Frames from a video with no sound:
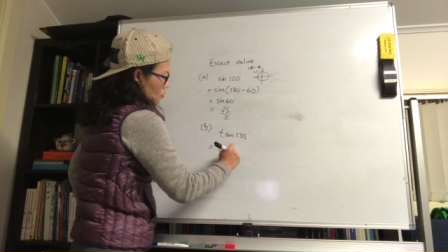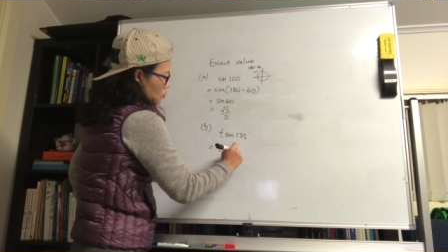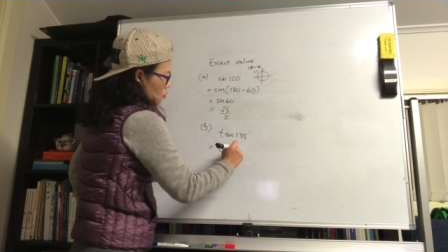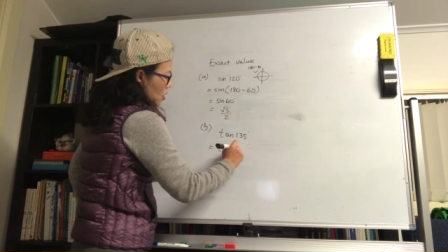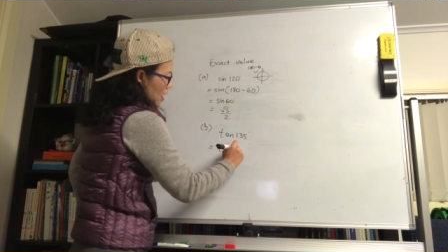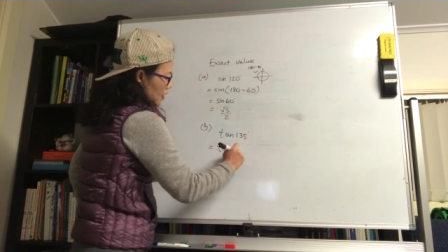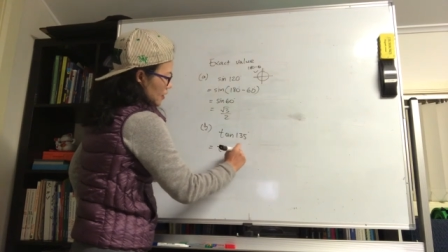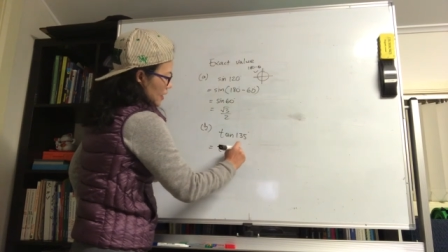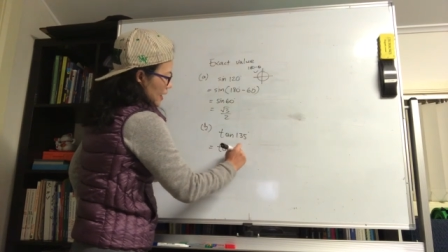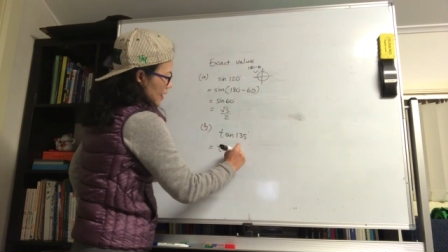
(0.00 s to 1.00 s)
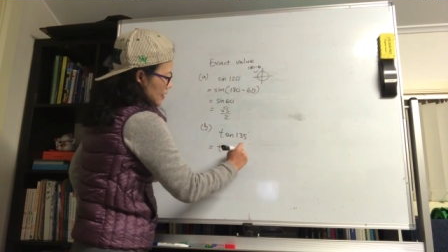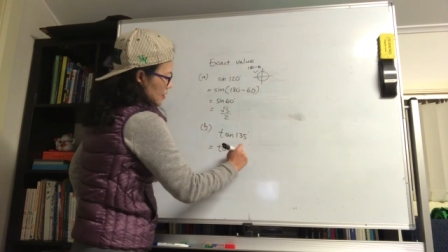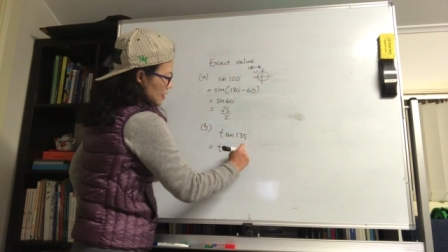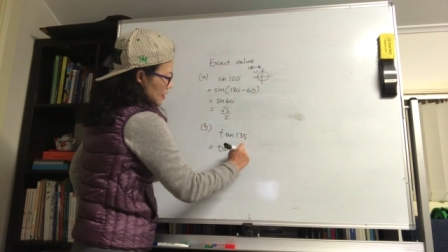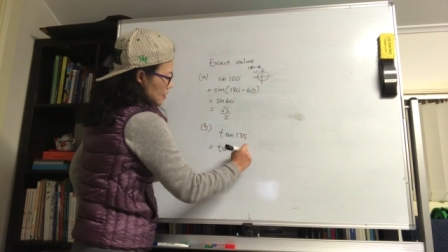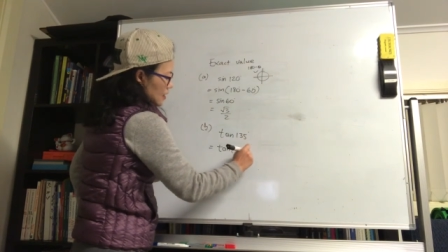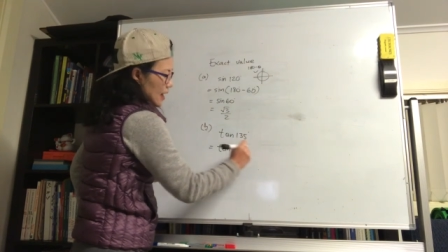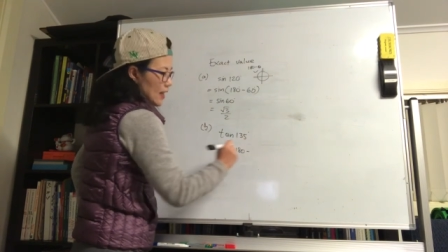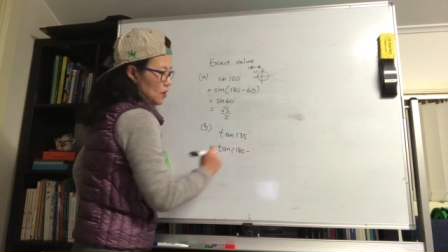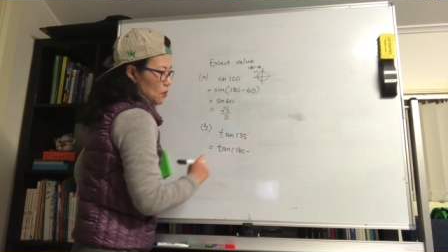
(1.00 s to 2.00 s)
180
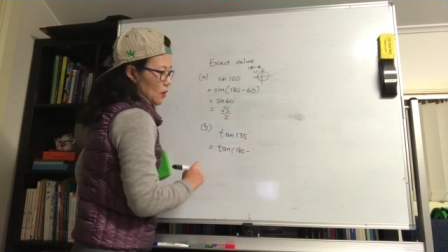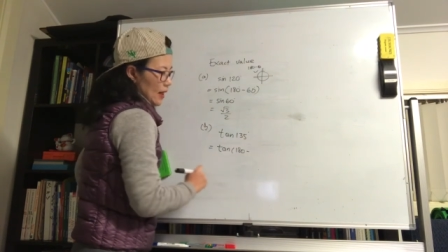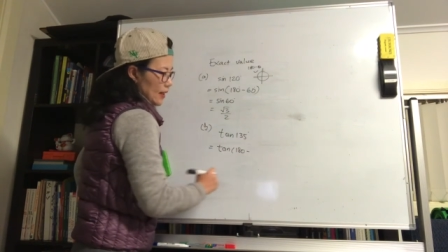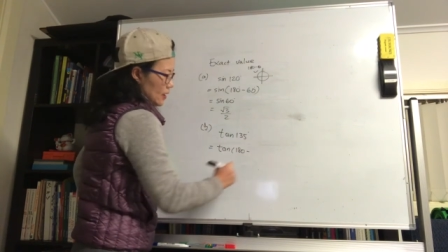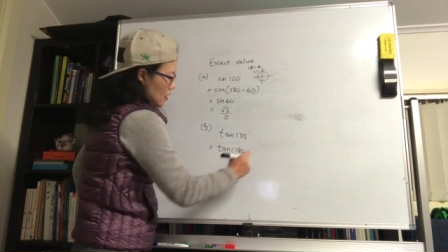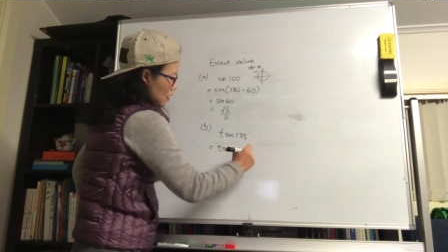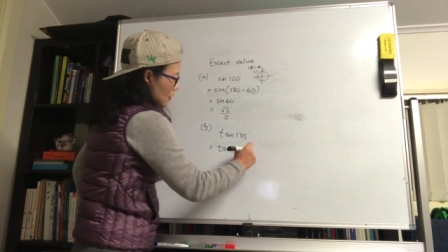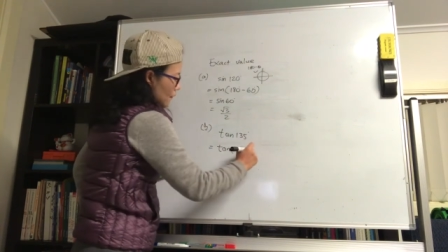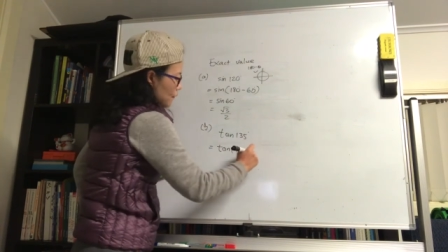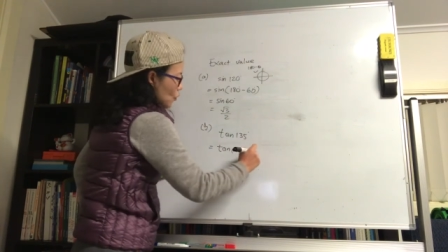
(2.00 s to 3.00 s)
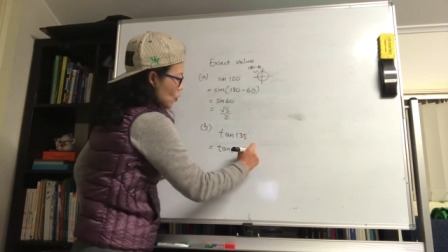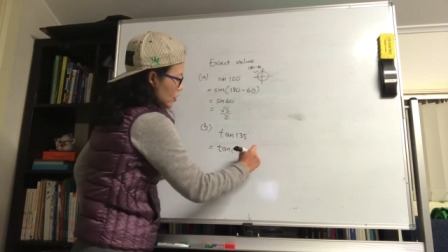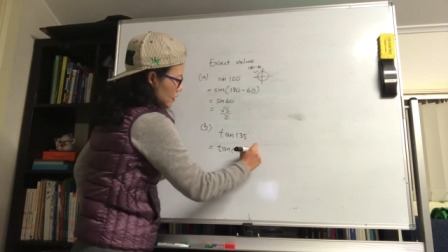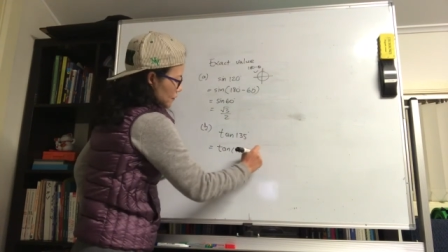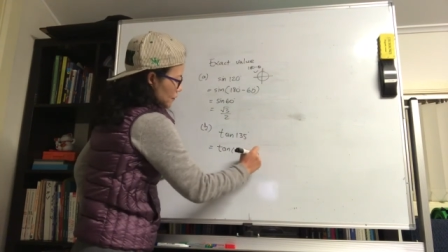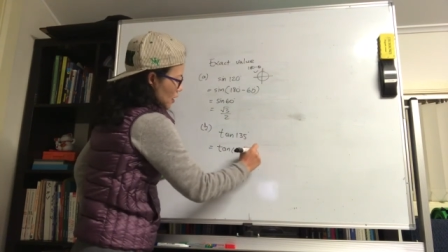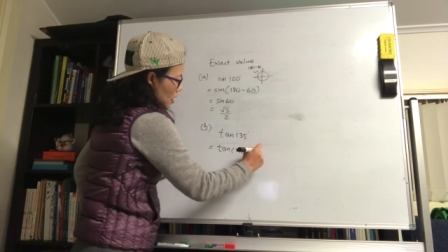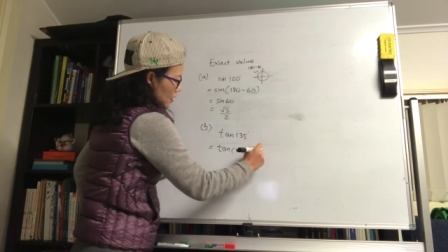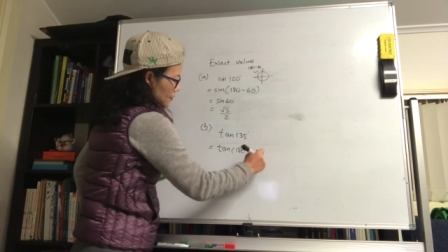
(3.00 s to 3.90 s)
take away 45,